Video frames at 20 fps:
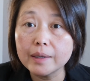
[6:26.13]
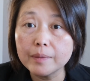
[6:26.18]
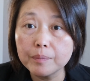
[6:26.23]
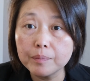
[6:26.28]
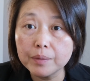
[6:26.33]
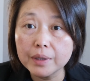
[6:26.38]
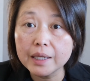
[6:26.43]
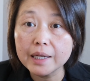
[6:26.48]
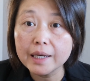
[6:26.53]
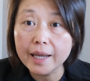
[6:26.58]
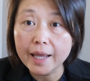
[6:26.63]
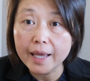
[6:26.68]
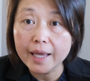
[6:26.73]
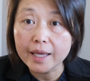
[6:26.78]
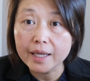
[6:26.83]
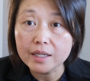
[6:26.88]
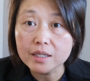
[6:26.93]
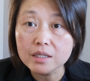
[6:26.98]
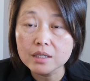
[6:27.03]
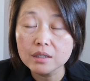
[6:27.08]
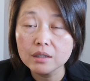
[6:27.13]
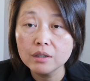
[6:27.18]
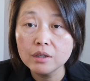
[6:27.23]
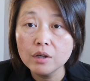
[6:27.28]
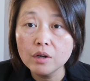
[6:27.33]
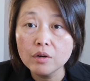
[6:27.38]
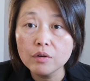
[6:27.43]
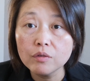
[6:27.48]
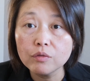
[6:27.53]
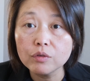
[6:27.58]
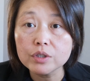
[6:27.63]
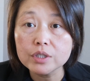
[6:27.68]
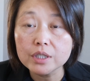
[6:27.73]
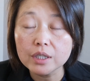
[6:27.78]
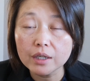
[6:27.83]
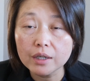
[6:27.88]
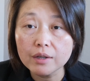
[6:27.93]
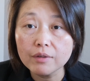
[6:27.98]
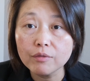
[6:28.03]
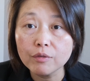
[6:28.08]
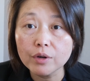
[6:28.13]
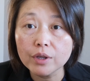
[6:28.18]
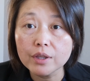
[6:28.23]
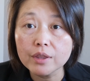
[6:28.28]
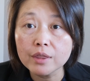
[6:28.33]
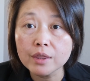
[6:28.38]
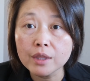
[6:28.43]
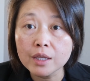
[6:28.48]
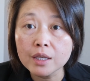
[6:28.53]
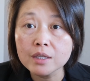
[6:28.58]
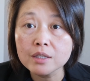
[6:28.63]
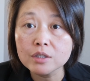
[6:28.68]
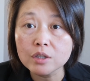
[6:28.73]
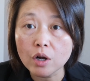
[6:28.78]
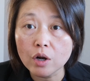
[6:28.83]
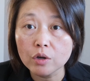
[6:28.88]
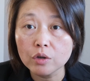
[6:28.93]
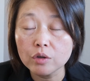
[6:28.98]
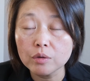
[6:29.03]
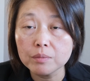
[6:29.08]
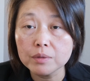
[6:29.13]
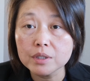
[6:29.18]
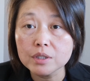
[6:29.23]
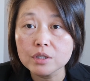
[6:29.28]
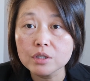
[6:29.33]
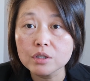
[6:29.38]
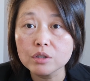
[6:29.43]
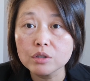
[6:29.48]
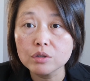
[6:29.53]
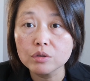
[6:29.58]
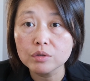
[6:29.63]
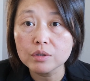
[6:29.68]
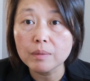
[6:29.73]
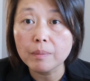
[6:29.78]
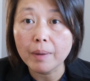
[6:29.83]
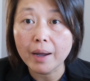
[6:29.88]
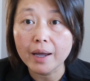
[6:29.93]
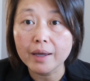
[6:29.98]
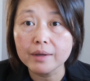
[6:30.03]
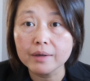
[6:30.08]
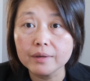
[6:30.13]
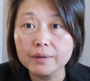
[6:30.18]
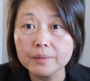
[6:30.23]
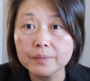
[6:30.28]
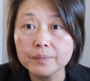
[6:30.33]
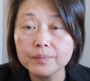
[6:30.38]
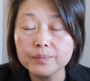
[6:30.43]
be late for delivering these documents to the buyer.